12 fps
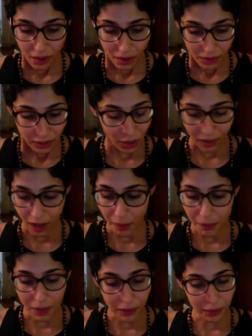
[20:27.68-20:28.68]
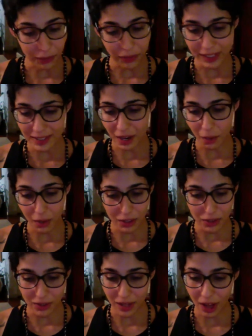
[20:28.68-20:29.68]
you know, a couple other things that I
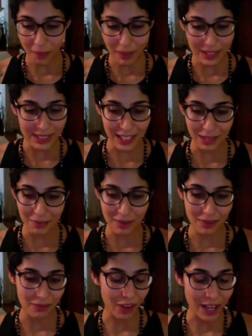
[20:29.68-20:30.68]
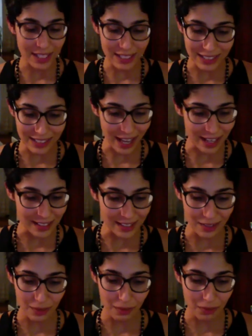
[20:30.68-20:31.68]
want to do to help my team and find
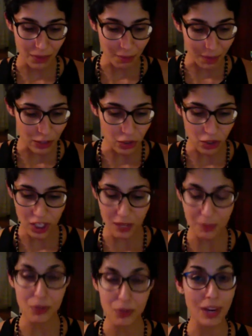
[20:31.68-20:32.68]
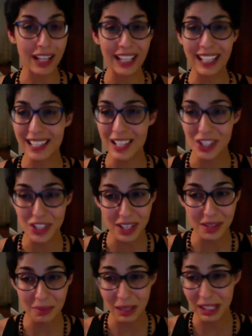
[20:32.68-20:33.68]
success the mentorships,
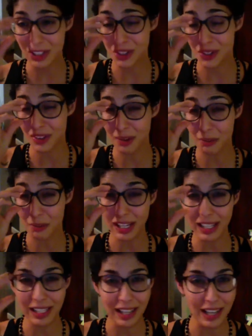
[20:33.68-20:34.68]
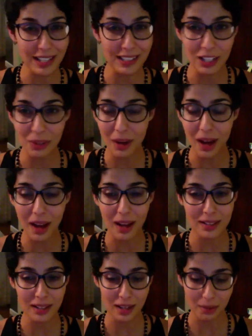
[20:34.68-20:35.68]
recognition, making sure that I'm recognizing you
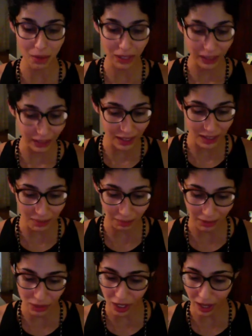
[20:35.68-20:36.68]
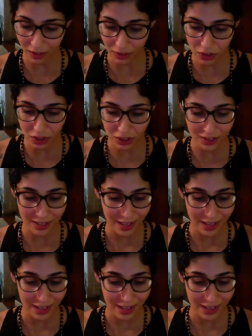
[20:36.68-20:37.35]
guys, that I'm recognizing my challengers,